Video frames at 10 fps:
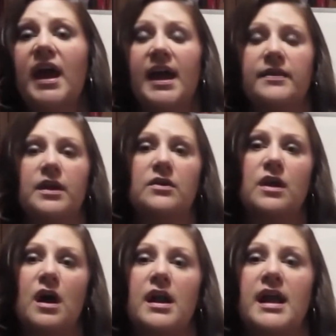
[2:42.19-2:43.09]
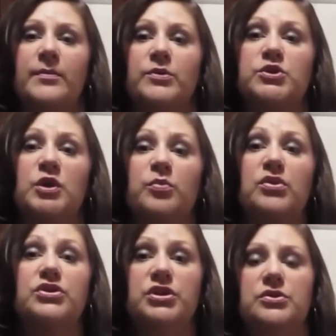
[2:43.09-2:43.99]
and they're not able to
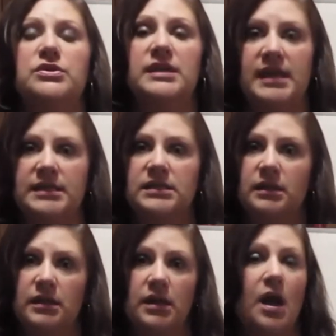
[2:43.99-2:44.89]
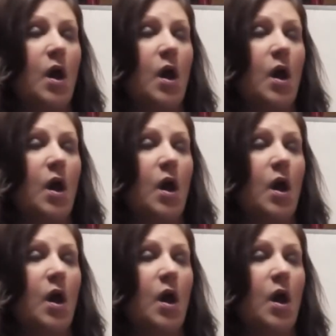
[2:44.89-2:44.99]
produce insulin.